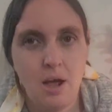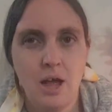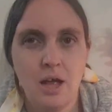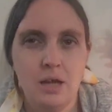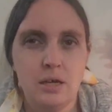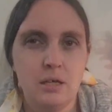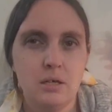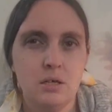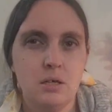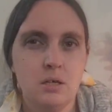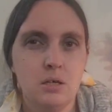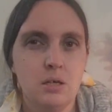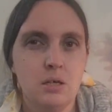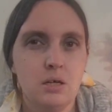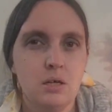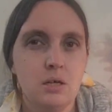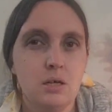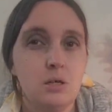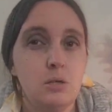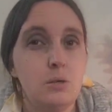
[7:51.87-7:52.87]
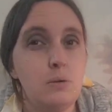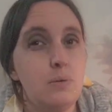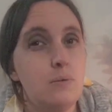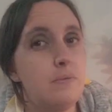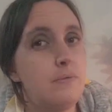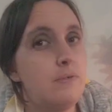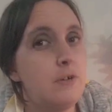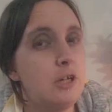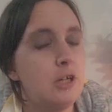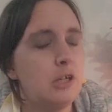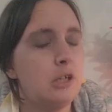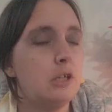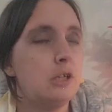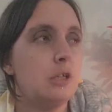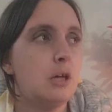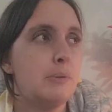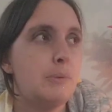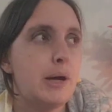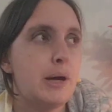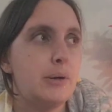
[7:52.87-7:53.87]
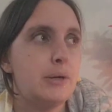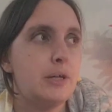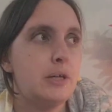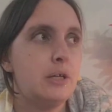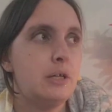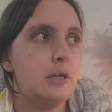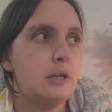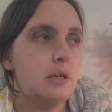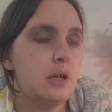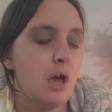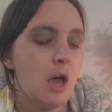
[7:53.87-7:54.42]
I do feel about it.